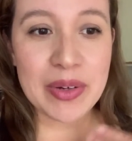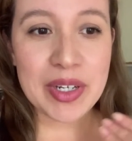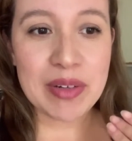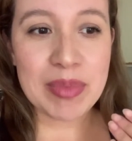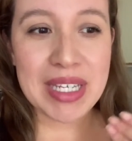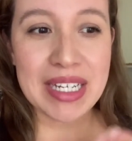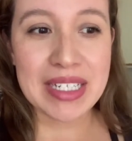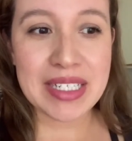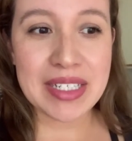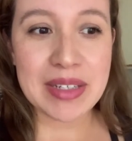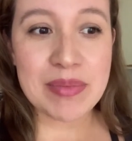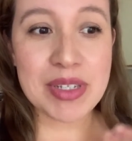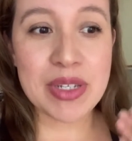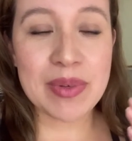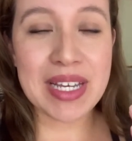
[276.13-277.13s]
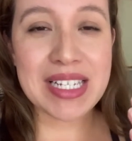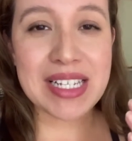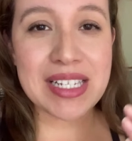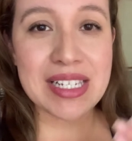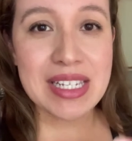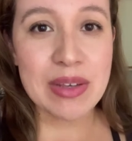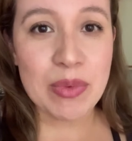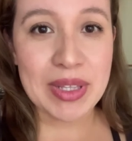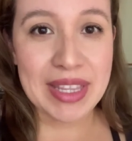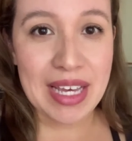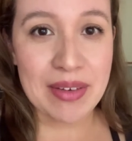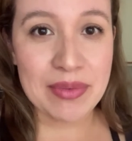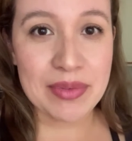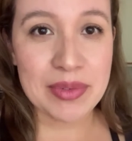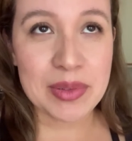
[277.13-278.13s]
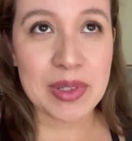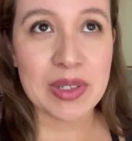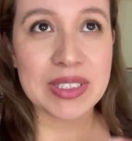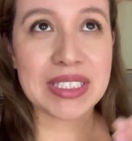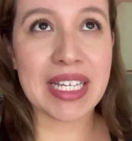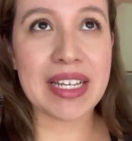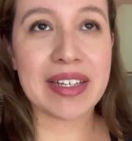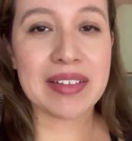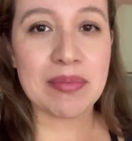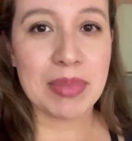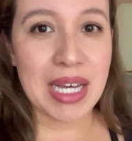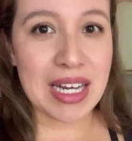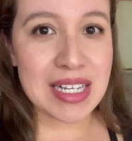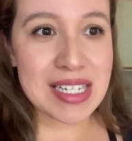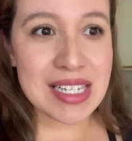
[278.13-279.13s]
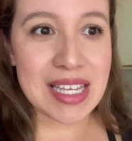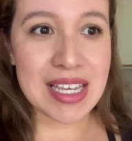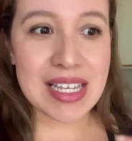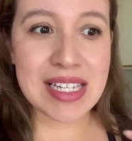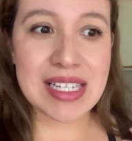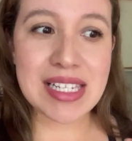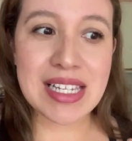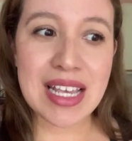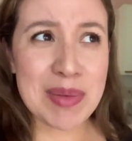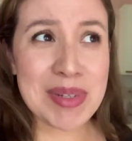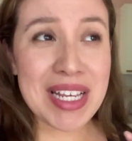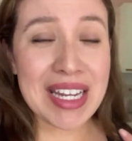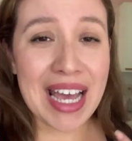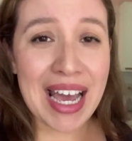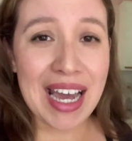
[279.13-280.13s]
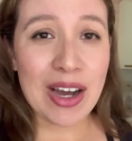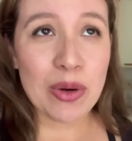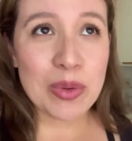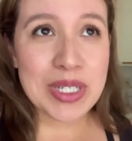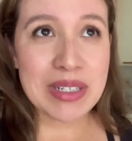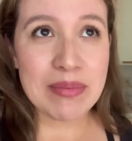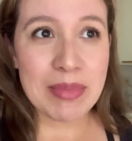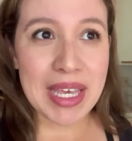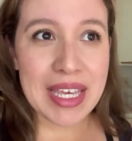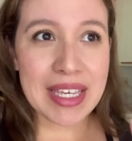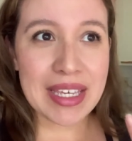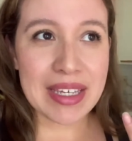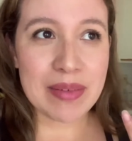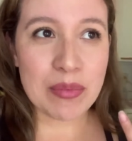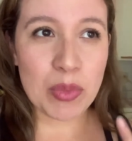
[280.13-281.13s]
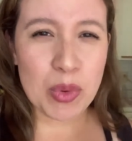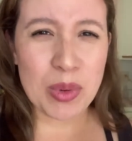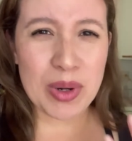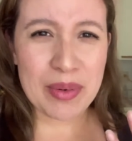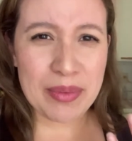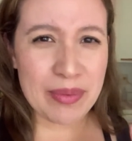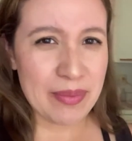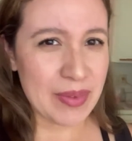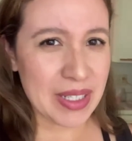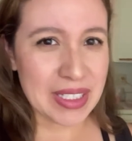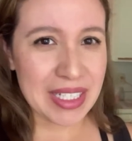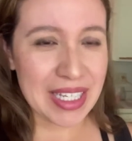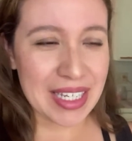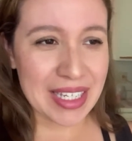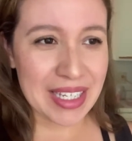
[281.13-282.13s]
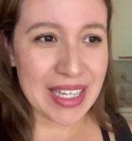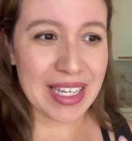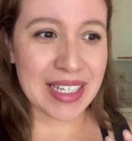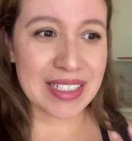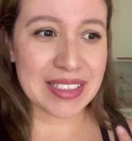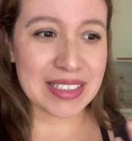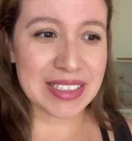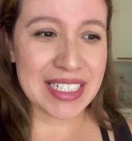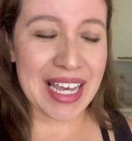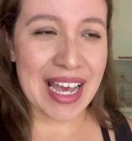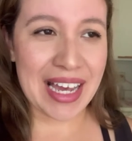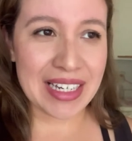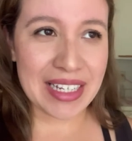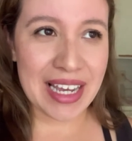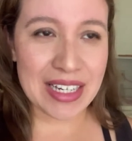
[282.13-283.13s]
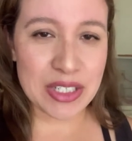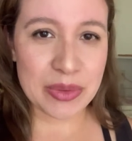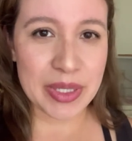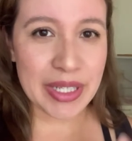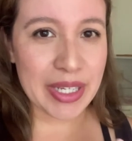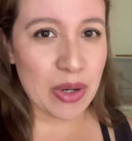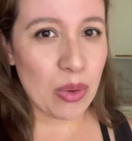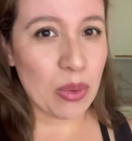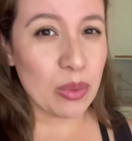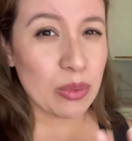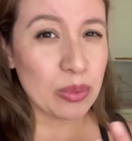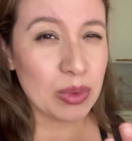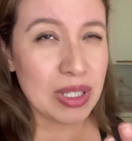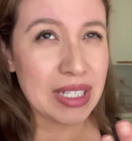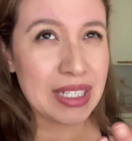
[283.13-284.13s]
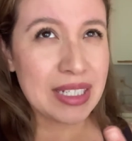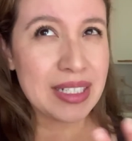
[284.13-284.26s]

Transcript: They're going to be on tips. You guys can see what that food looks like, unboxings, tips on how to make it more filling and to add actually like whole